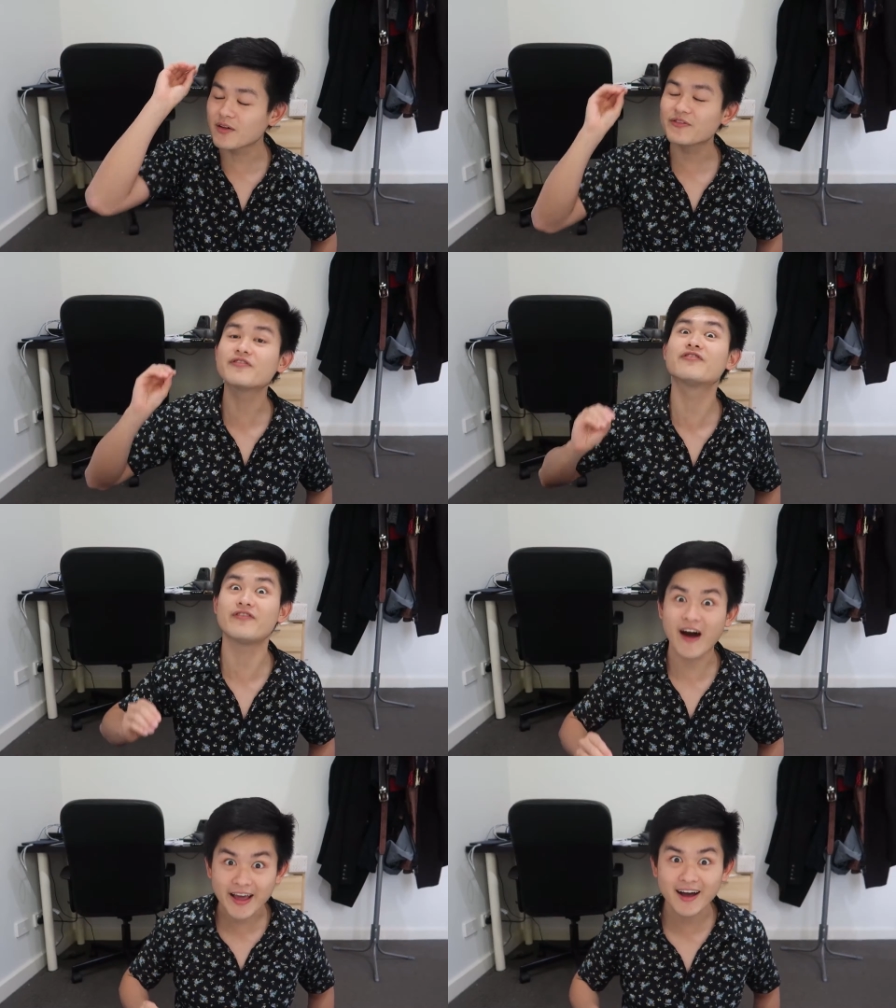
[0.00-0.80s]
on
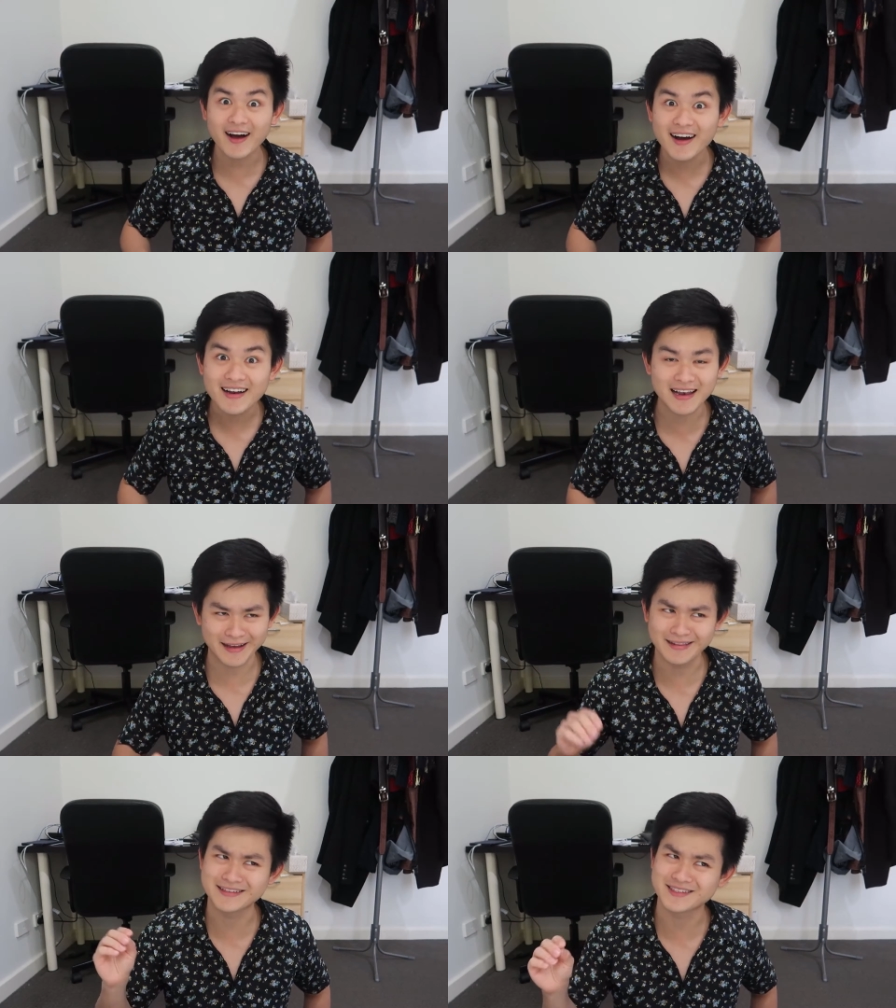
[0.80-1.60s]
fire,
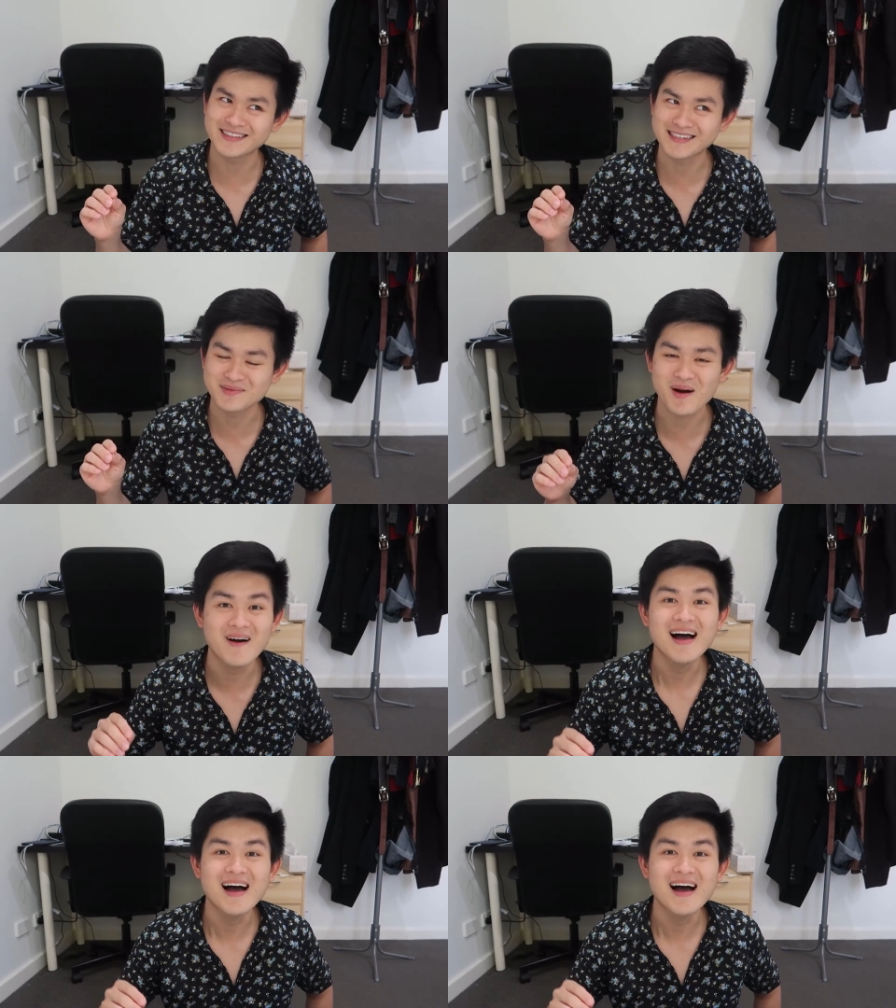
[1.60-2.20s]
like literally as well.